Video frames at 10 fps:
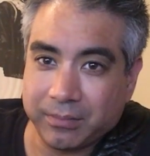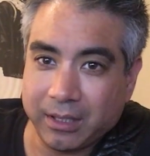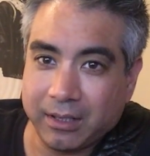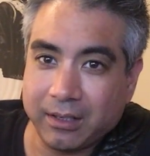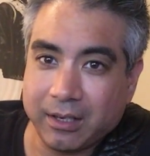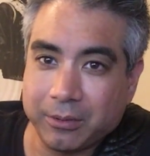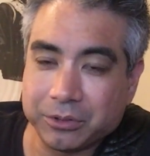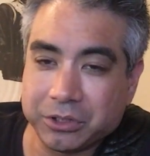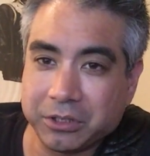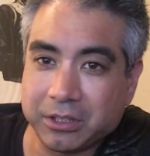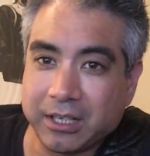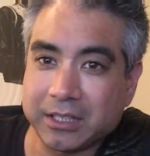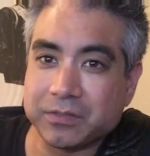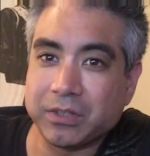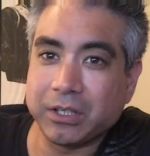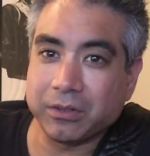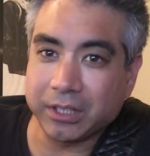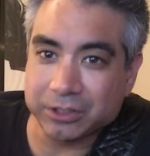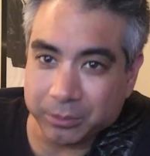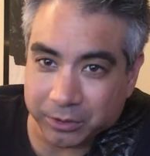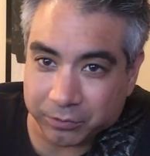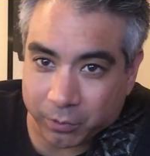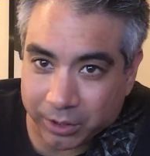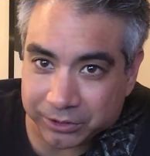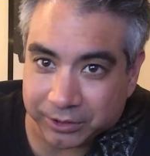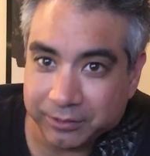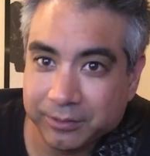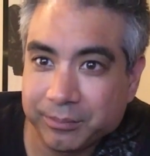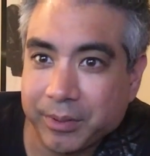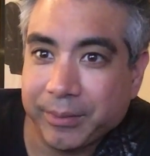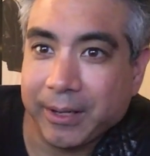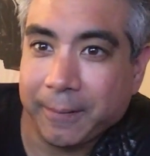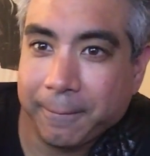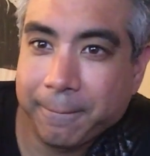And I will see you at the next video. Thanks so much for watching. Bye-bye.